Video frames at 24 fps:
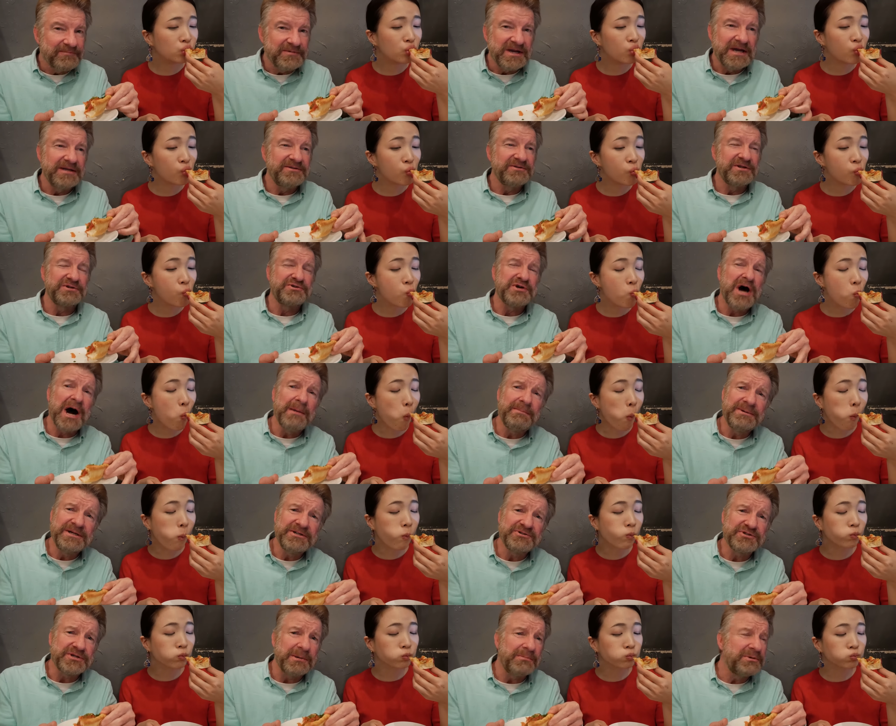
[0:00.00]
Speaker 1: And the
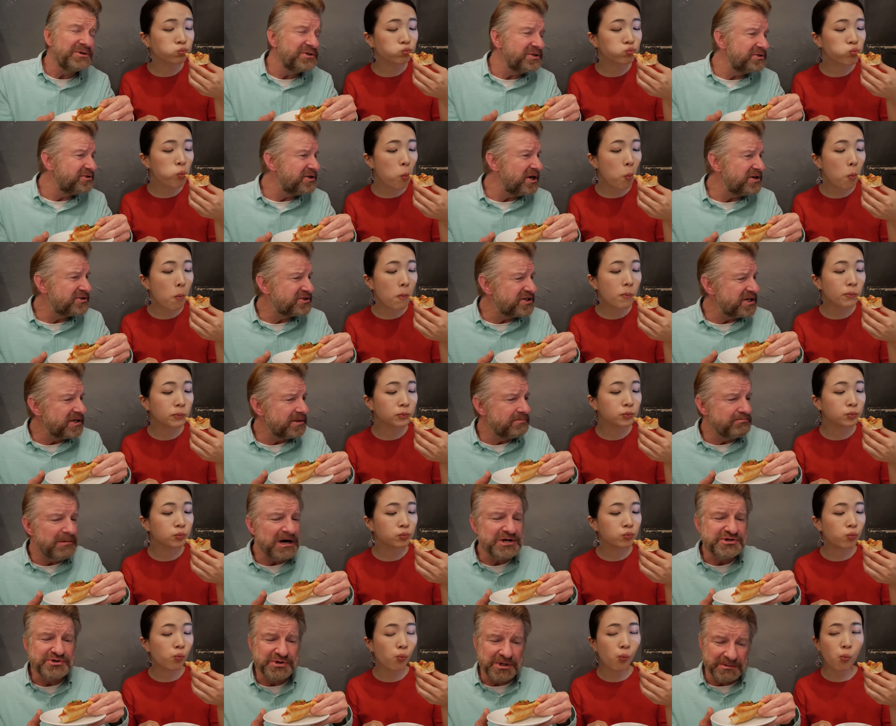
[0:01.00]
toppings? I'm only tasting
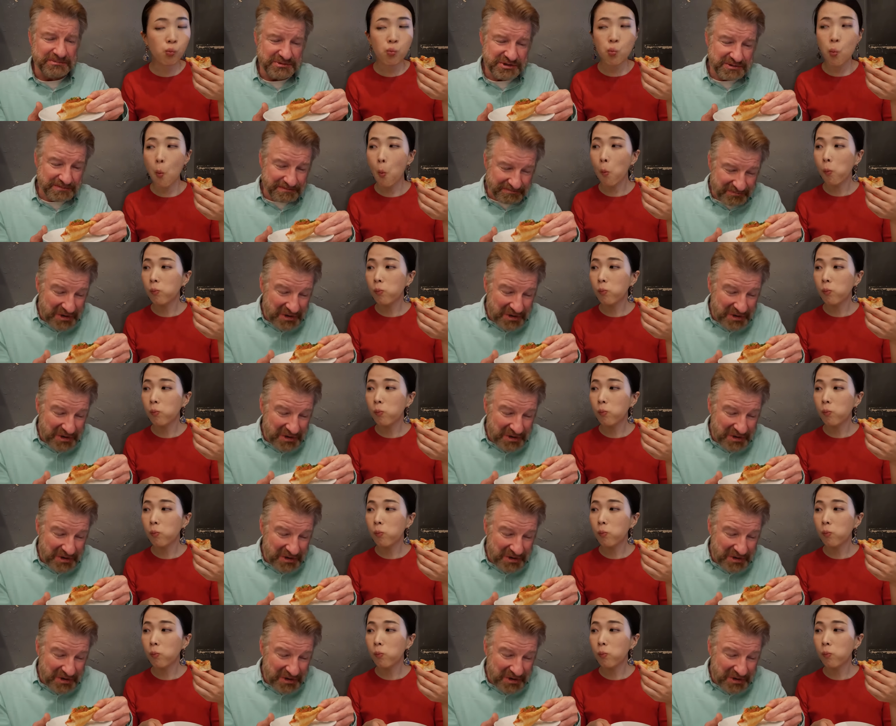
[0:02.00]
mushrooms.